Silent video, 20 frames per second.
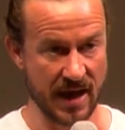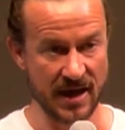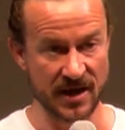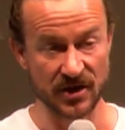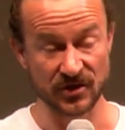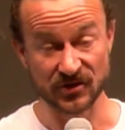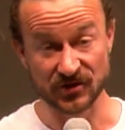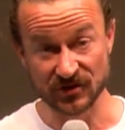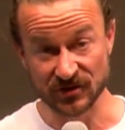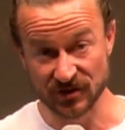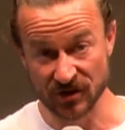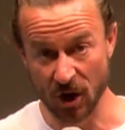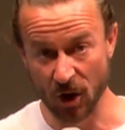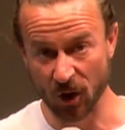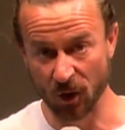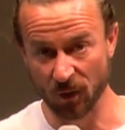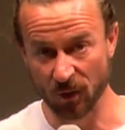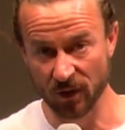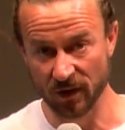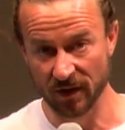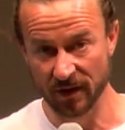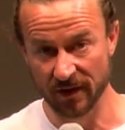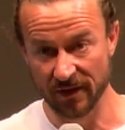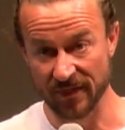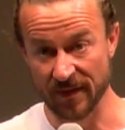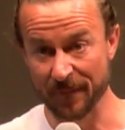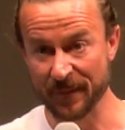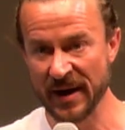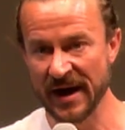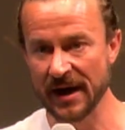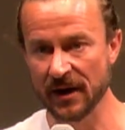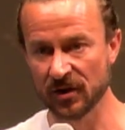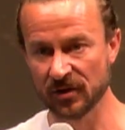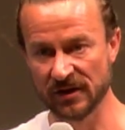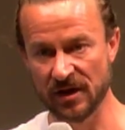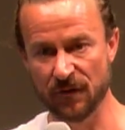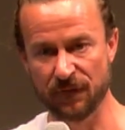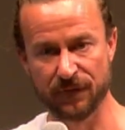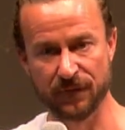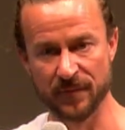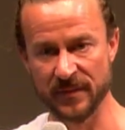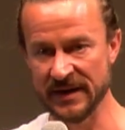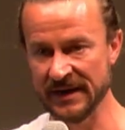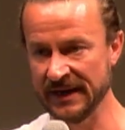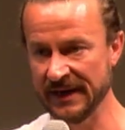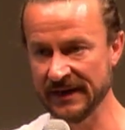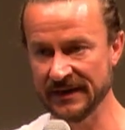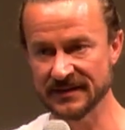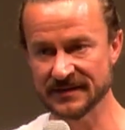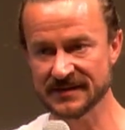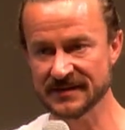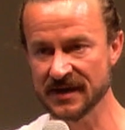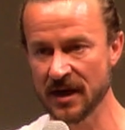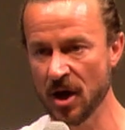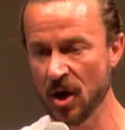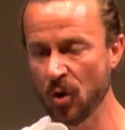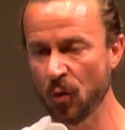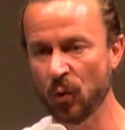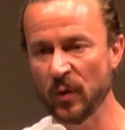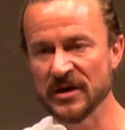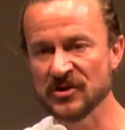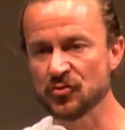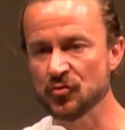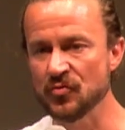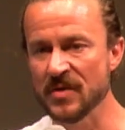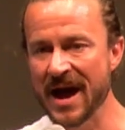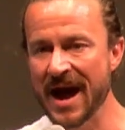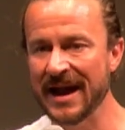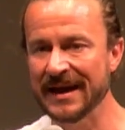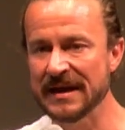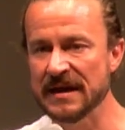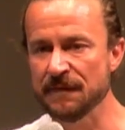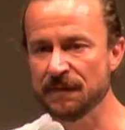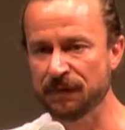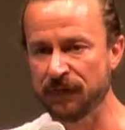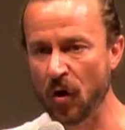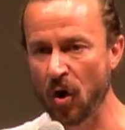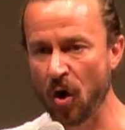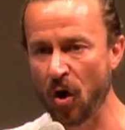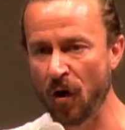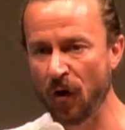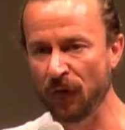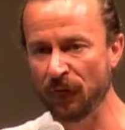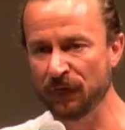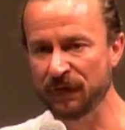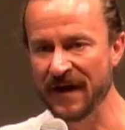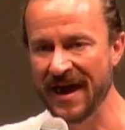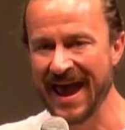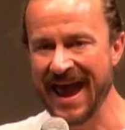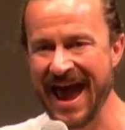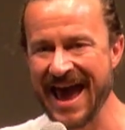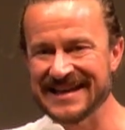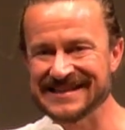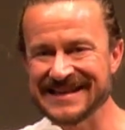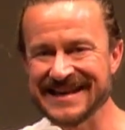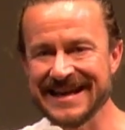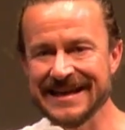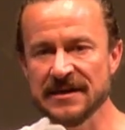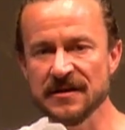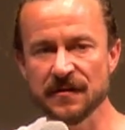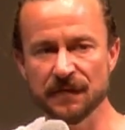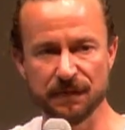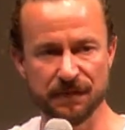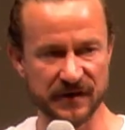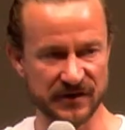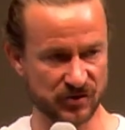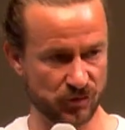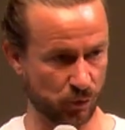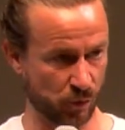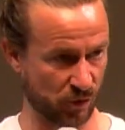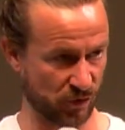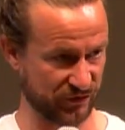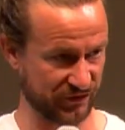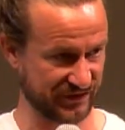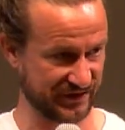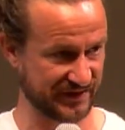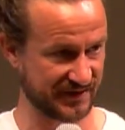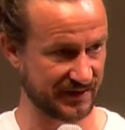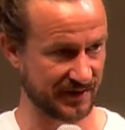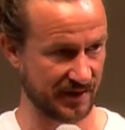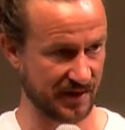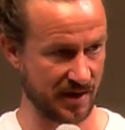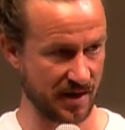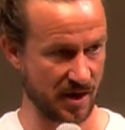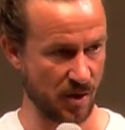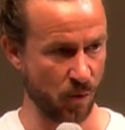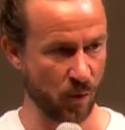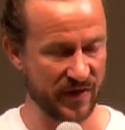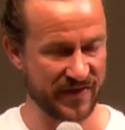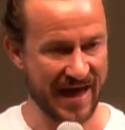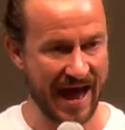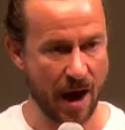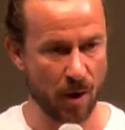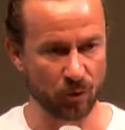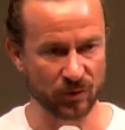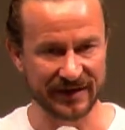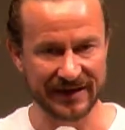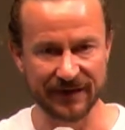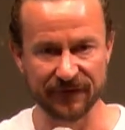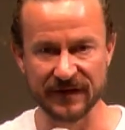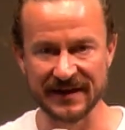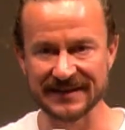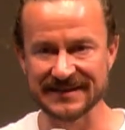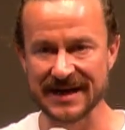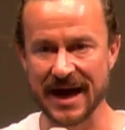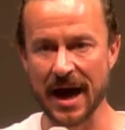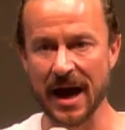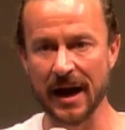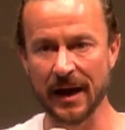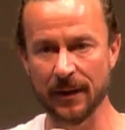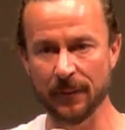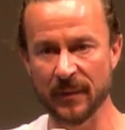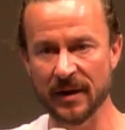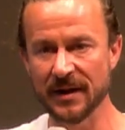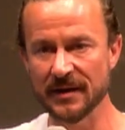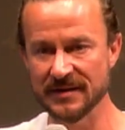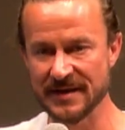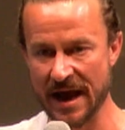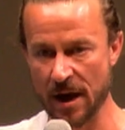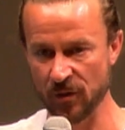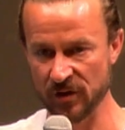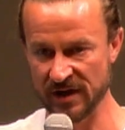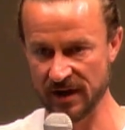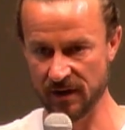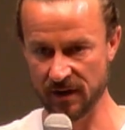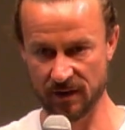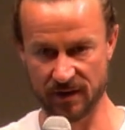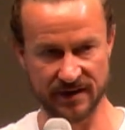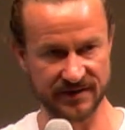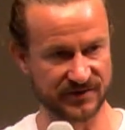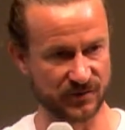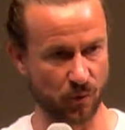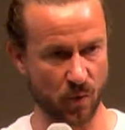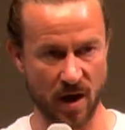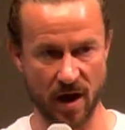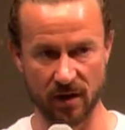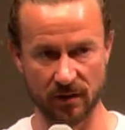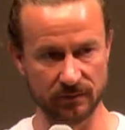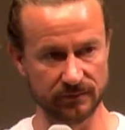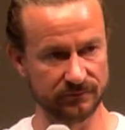So, the parallel for me is we do not evolve as individuals without giving time down here as well.